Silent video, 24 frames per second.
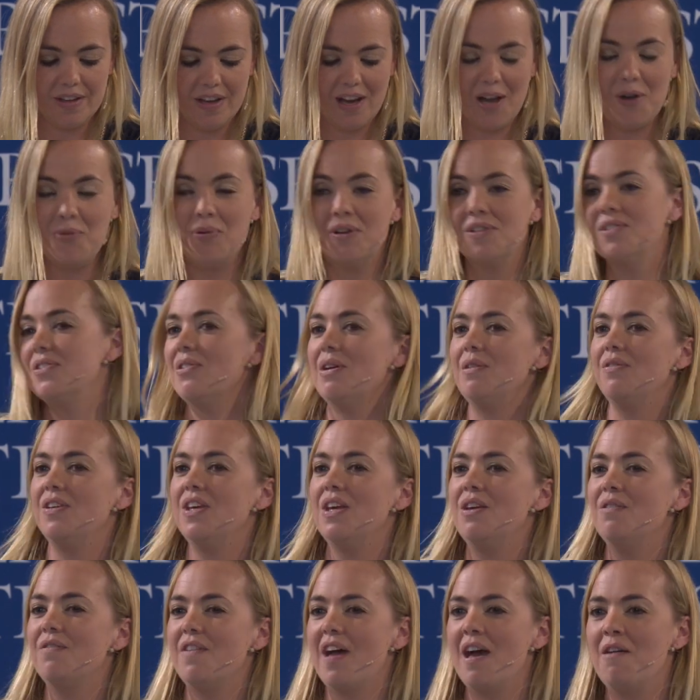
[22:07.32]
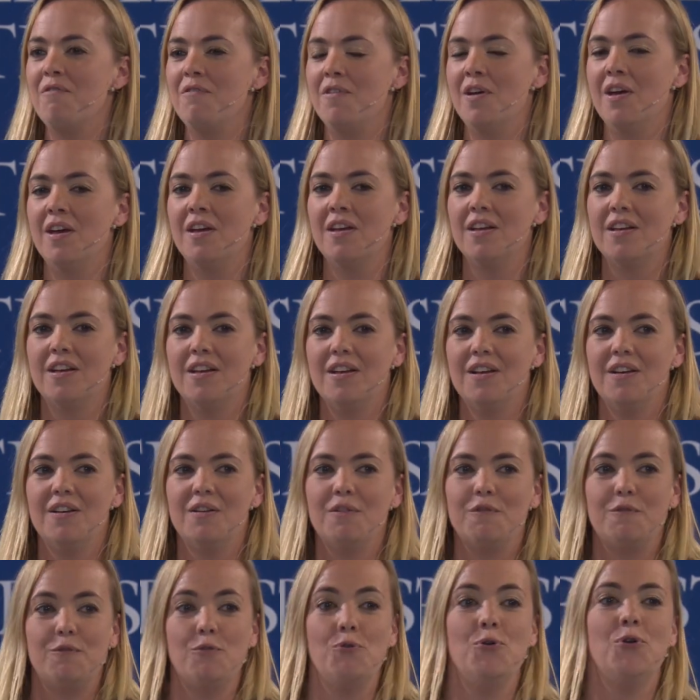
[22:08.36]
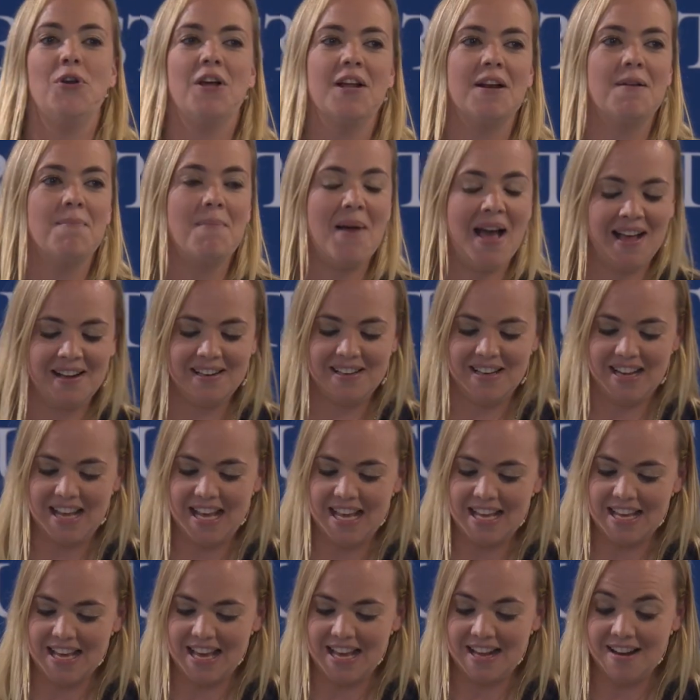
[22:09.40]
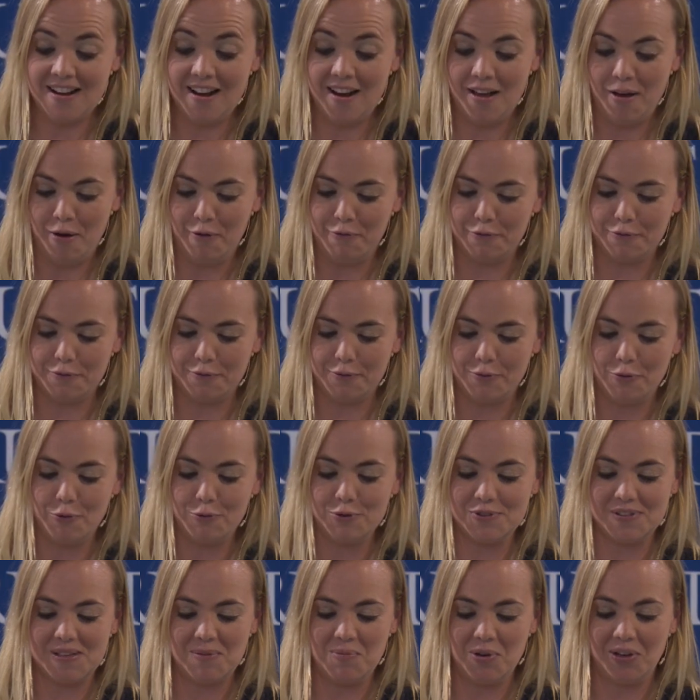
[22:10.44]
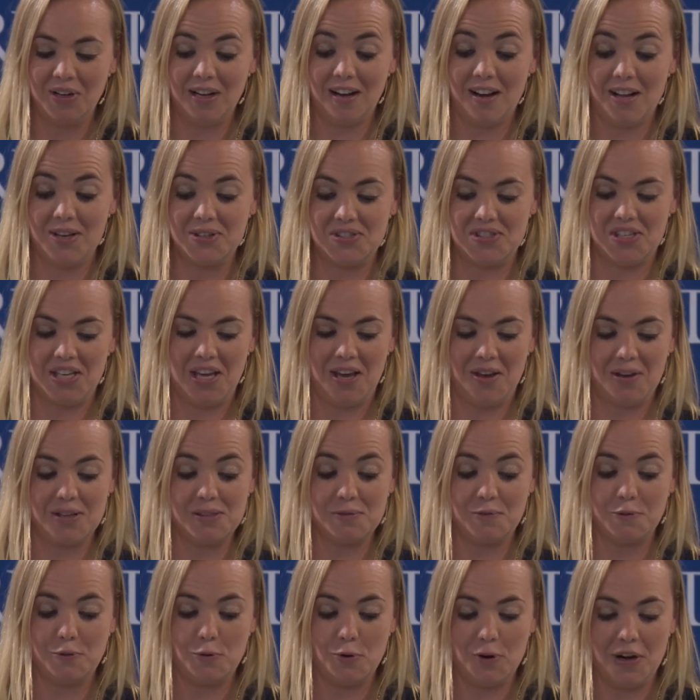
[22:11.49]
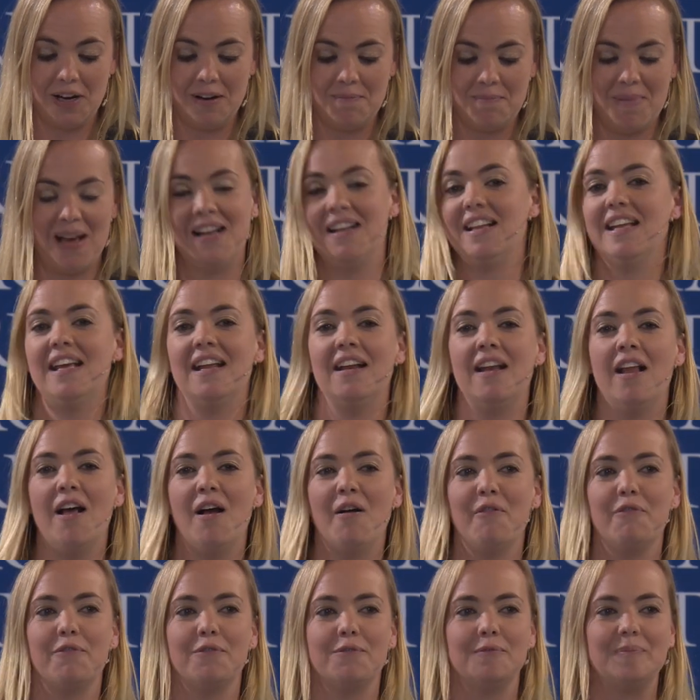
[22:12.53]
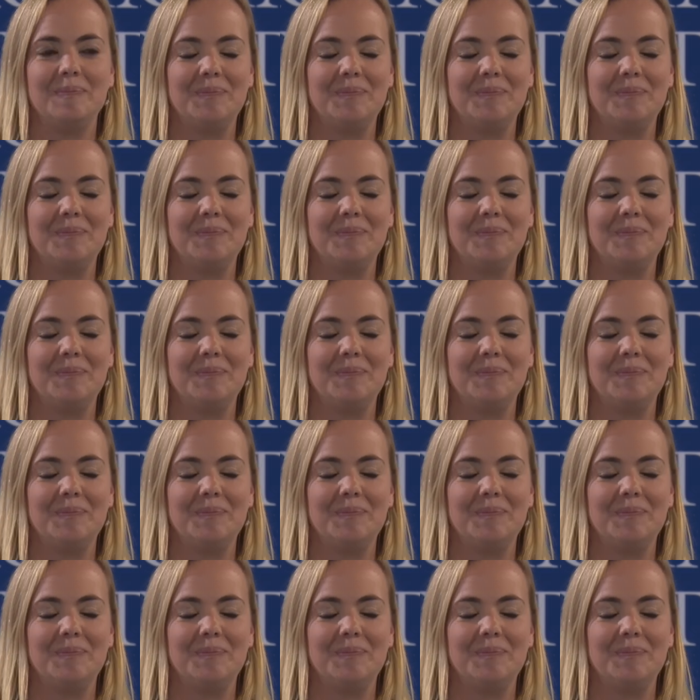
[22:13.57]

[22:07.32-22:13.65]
I wonder if you've ever fallen madly in love, or someone close to you has fallen madly in love.